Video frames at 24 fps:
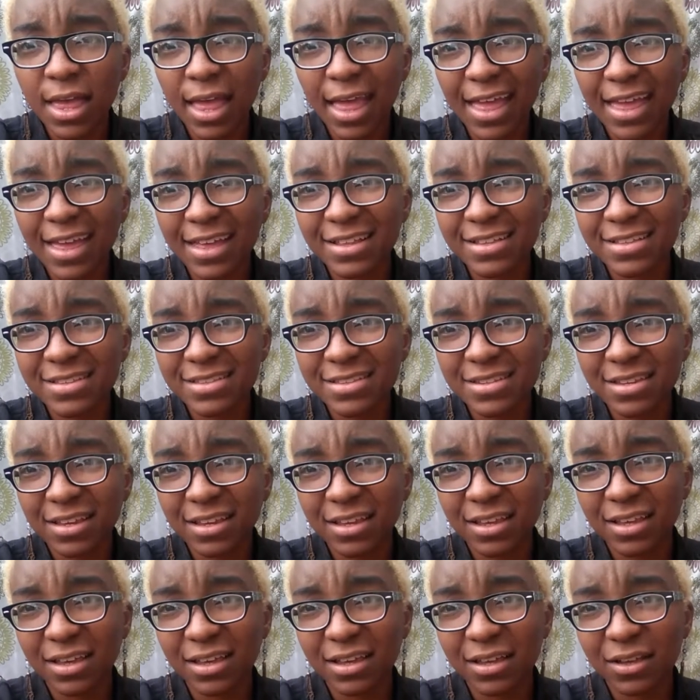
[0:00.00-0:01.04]
And
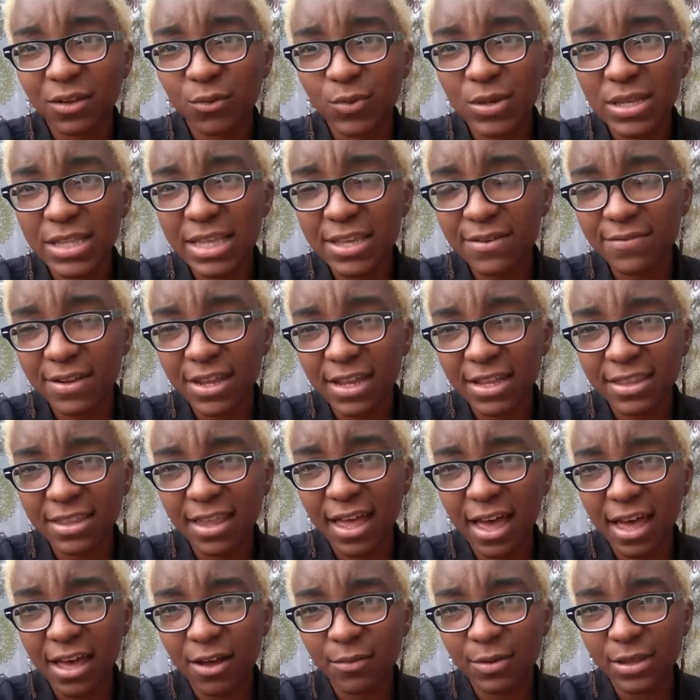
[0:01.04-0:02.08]
we leave it at
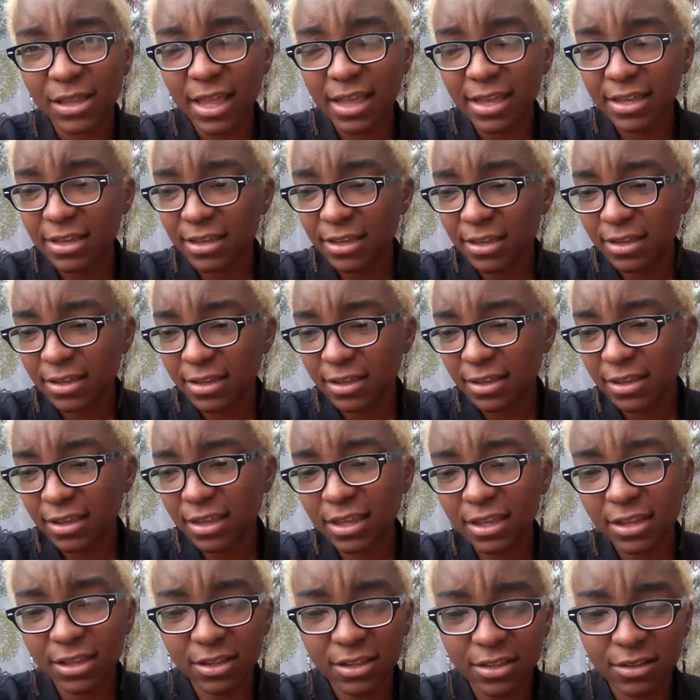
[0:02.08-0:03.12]
that.
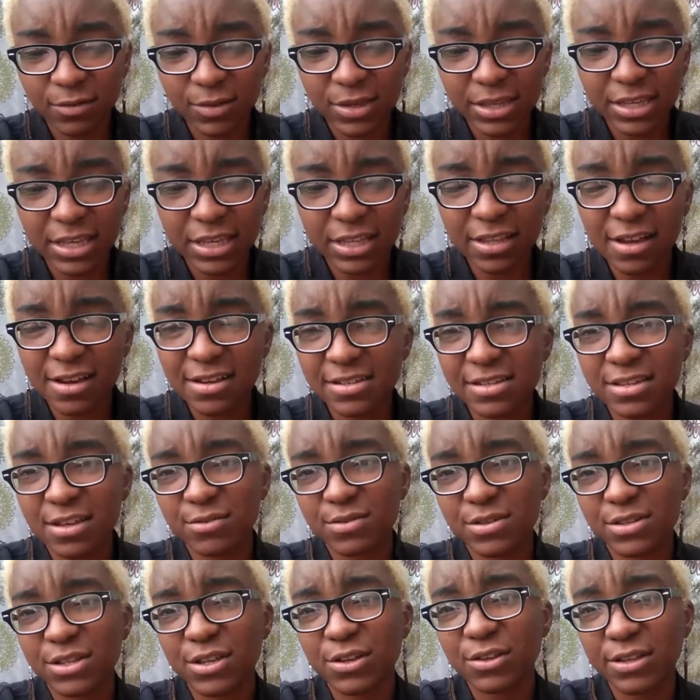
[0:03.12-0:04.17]
We kill
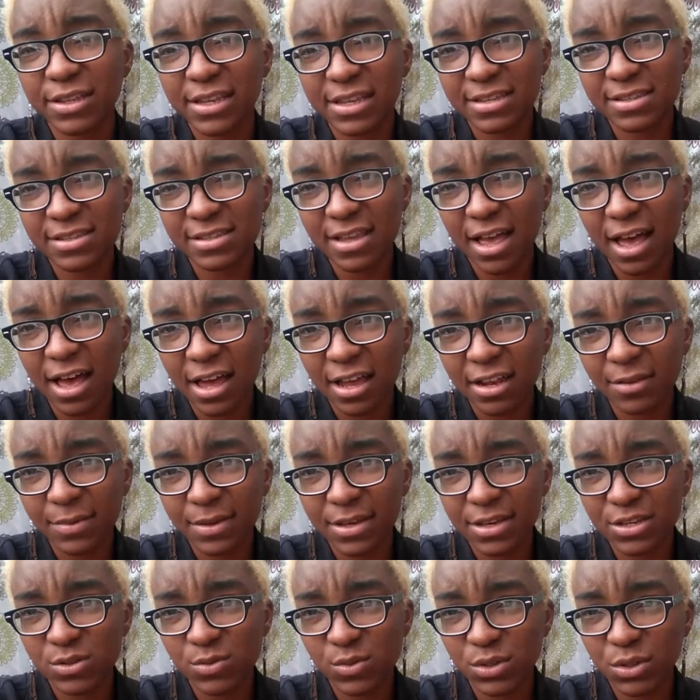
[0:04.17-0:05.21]
ourselves slowly inside
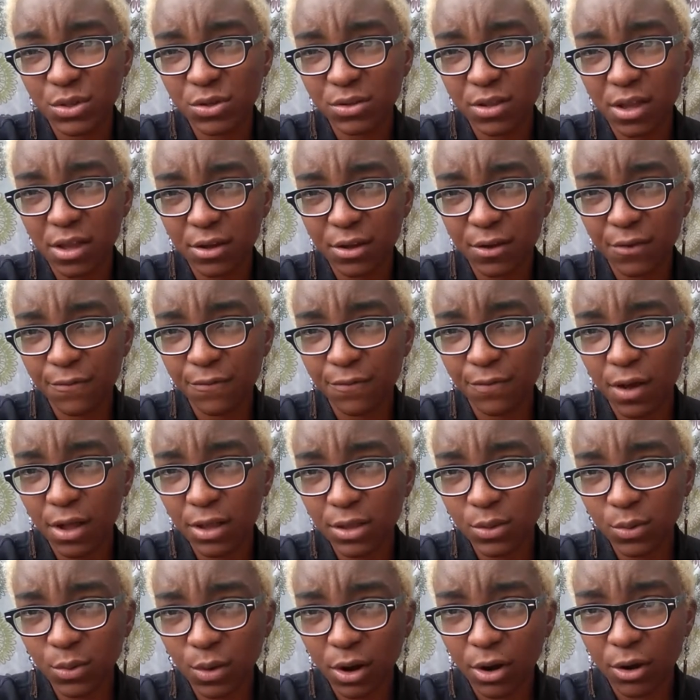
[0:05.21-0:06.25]
because we no longer
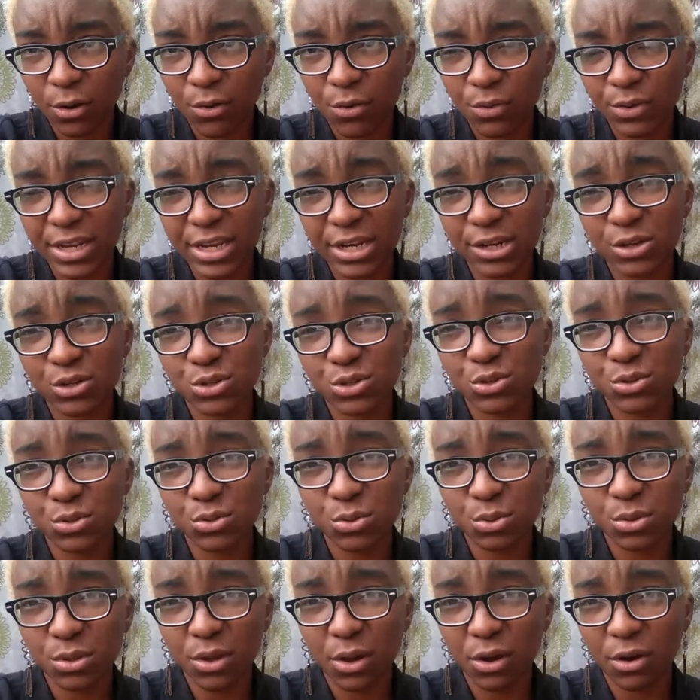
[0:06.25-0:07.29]
follow our own inner
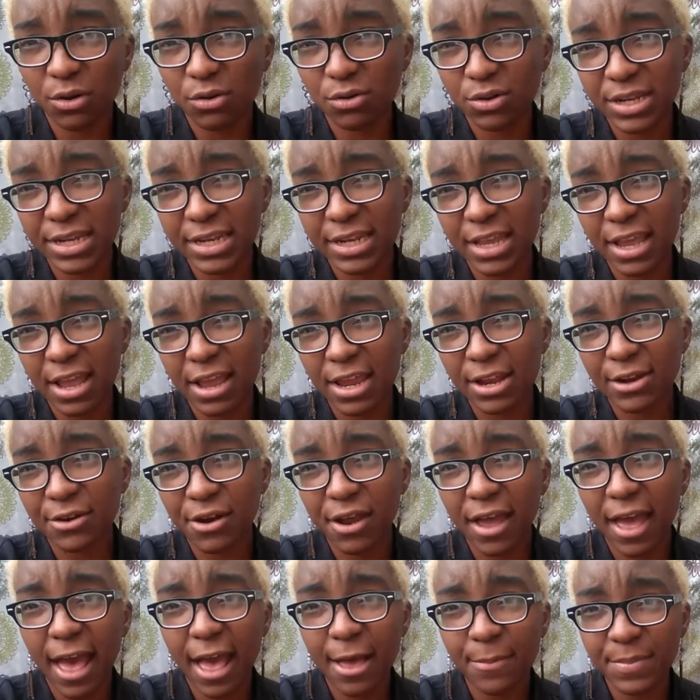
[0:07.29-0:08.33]
truth, our own
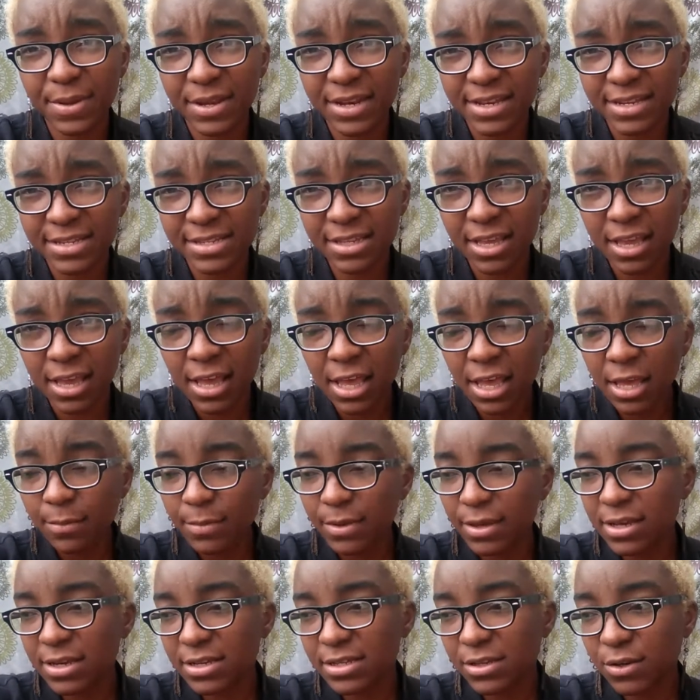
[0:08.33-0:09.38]
inner happiness
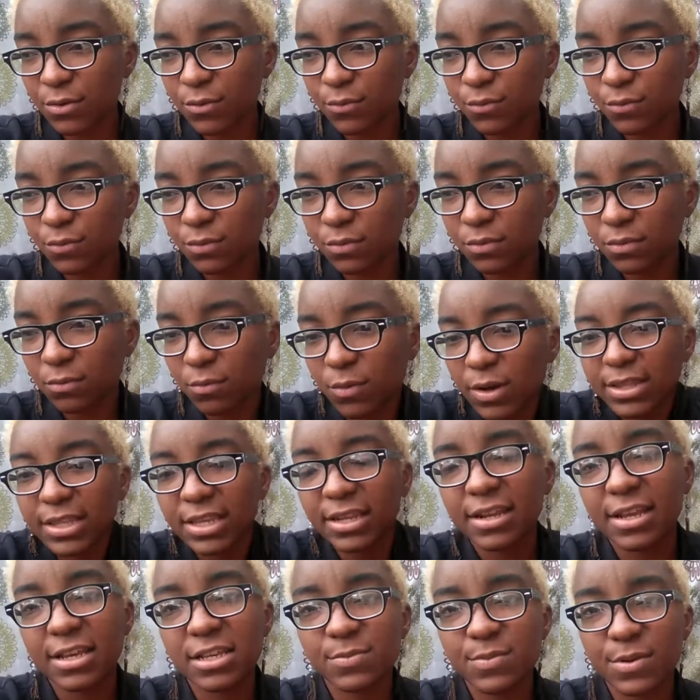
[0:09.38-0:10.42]
because of what
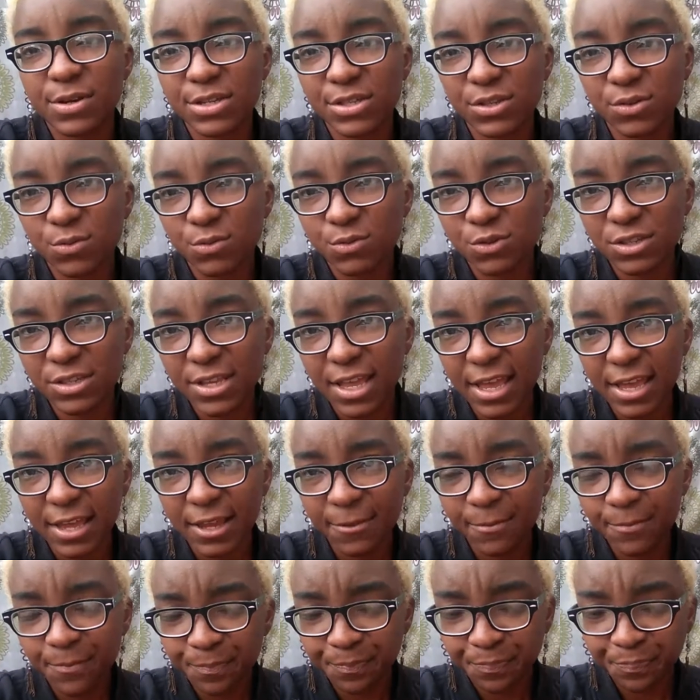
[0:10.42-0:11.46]
the next person will
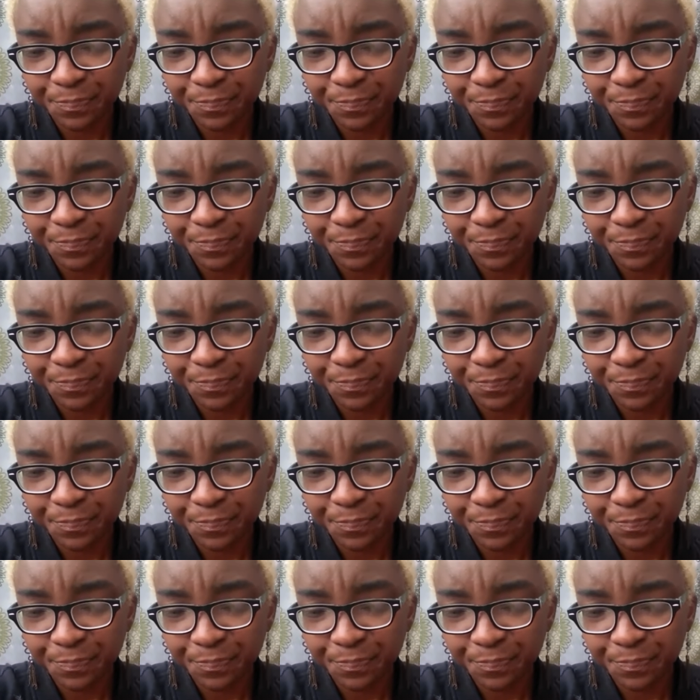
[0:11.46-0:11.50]
say.